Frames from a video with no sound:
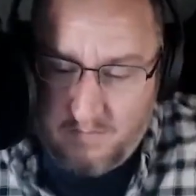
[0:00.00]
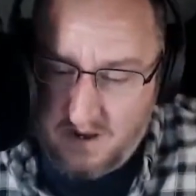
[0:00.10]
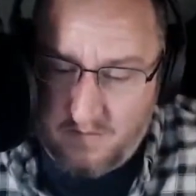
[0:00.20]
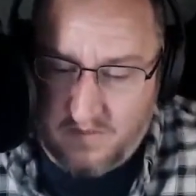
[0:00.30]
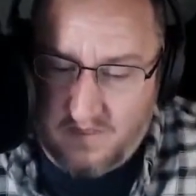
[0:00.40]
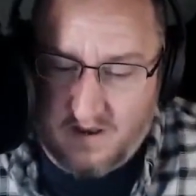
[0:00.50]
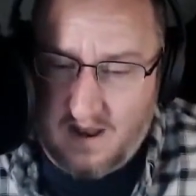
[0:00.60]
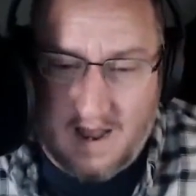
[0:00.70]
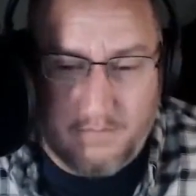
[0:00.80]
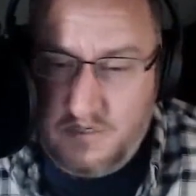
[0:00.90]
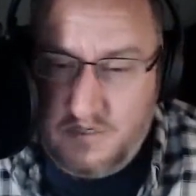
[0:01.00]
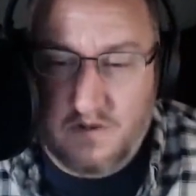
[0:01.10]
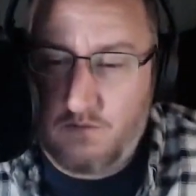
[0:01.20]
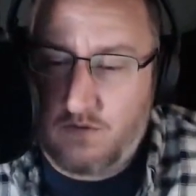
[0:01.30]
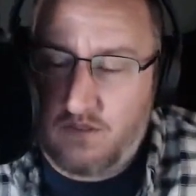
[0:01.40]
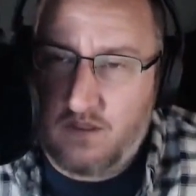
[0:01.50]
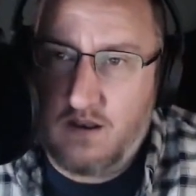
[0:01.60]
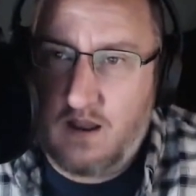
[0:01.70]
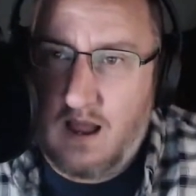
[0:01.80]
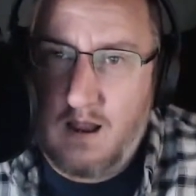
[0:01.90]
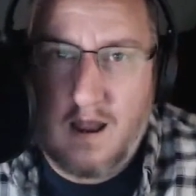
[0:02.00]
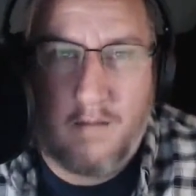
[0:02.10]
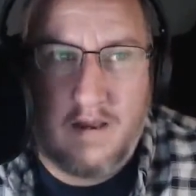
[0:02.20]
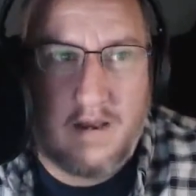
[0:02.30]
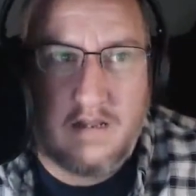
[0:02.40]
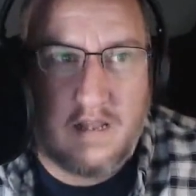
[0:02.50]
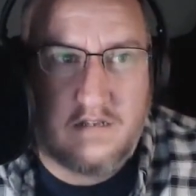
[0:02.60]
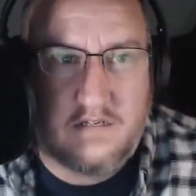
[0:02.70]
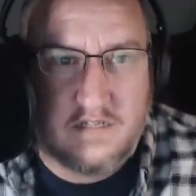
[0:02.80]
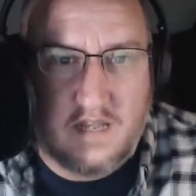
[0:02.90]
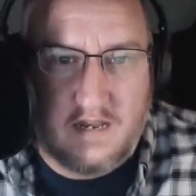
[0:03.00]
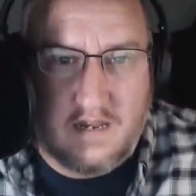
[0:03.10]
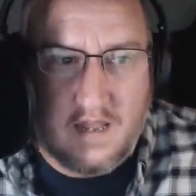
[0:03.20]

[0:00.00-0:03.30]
done with it. I'm so done with it. I mean, it's just like